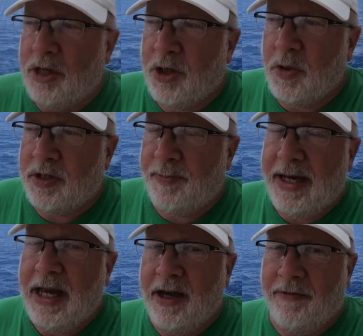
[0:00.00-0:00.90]
So
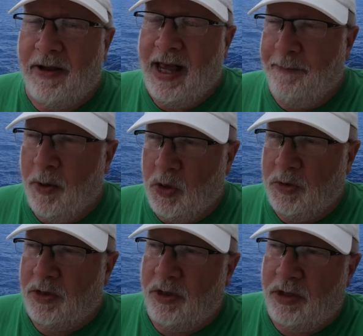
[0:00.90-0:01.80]
speaking of
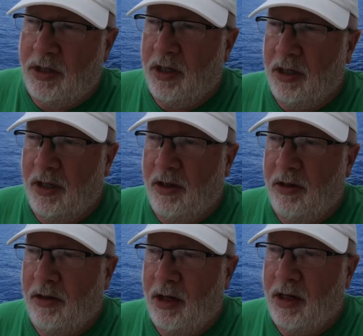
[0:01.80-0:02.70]
lifeboats, just a
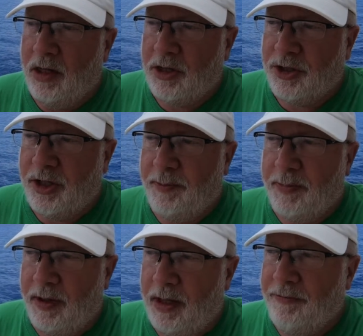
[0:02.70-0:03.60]
little ship
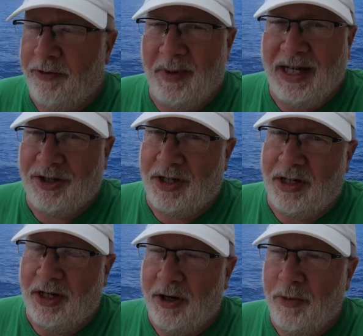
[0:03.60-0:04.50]

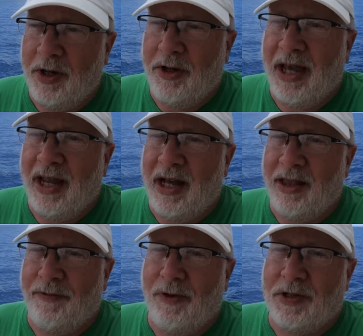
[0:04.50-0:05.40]
information here. When you get
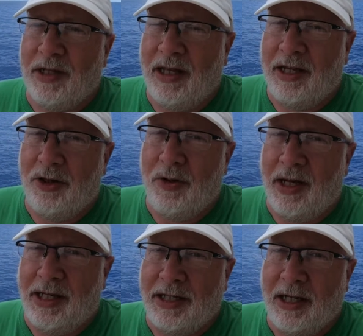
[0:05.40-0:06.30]
on, the first thing they do
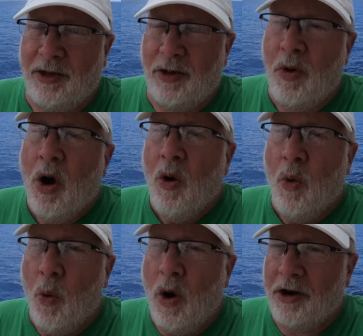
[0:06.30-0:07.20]
is tell you
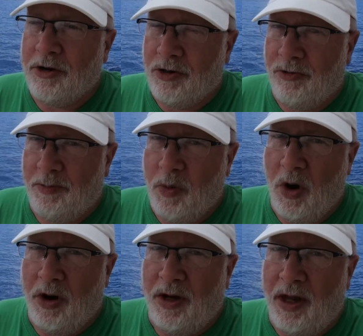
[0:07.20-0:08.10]
where to
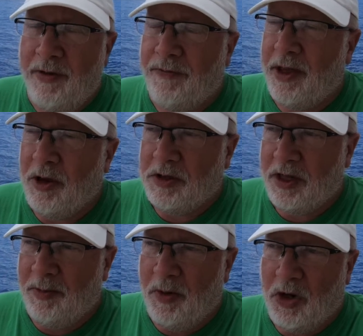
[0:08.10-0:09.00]
report if there's
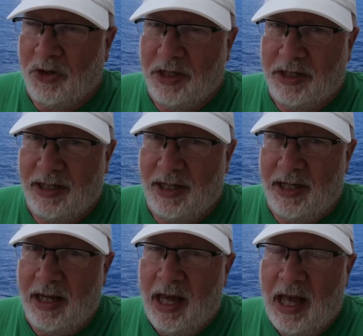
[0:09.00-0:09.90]
an
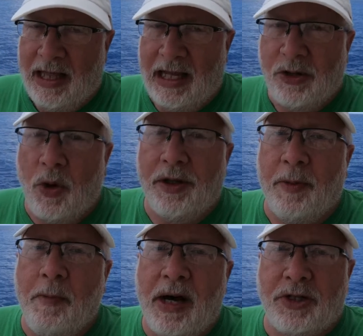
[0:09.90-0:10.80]
emergency. That's called
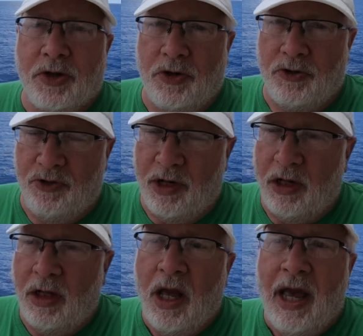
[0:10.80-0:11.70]
the muster
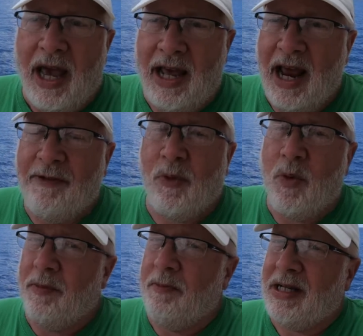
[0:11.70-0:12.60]
drill, and
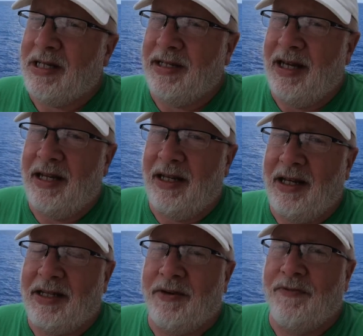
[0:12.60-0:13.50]
everyone must attend
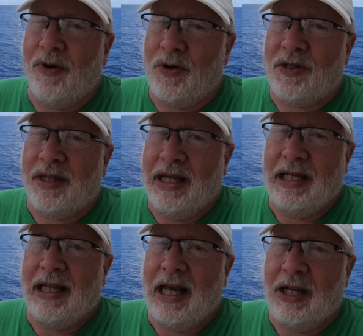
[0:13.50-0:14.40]
it. It's the first
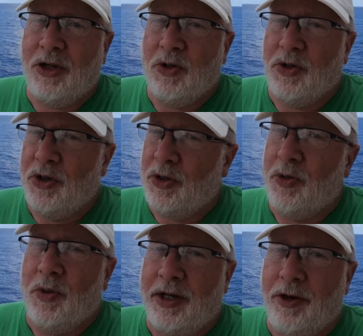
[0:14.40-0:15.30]
thing that you
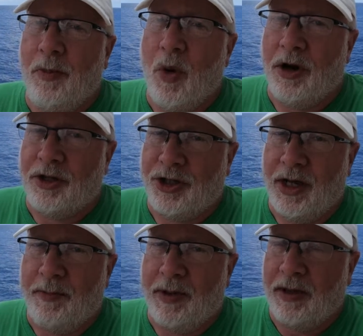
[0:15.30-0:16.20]
do when you board a
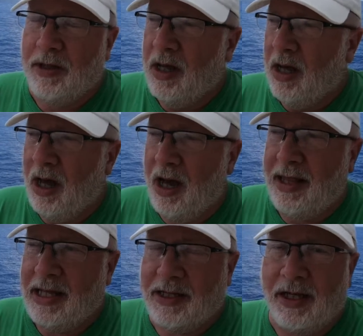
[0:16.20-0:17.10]
ship
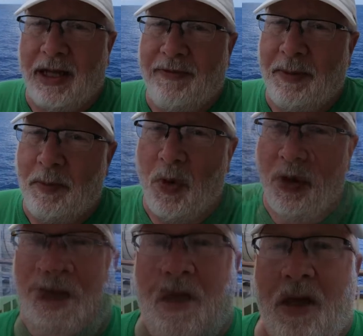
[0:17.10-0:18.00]
that's leaving
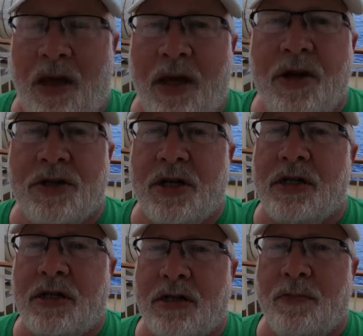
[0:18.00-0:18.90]
port. Here's
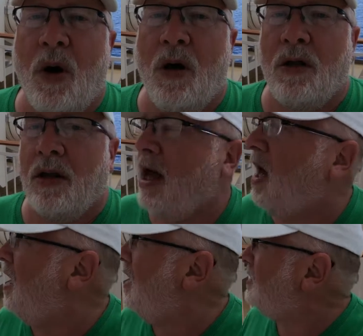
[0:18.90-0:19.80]
a small
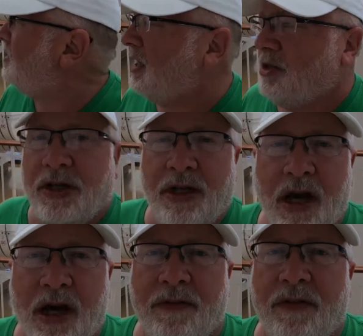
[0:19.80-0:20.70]

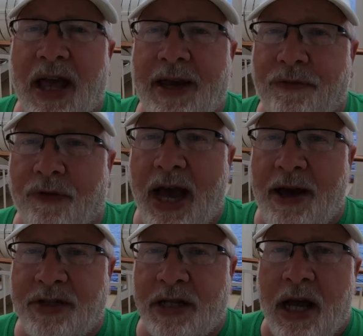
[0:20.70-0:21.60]
section of life
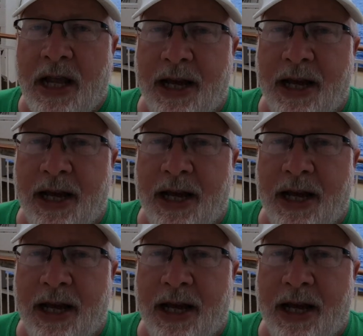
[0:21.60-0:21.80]
rafts.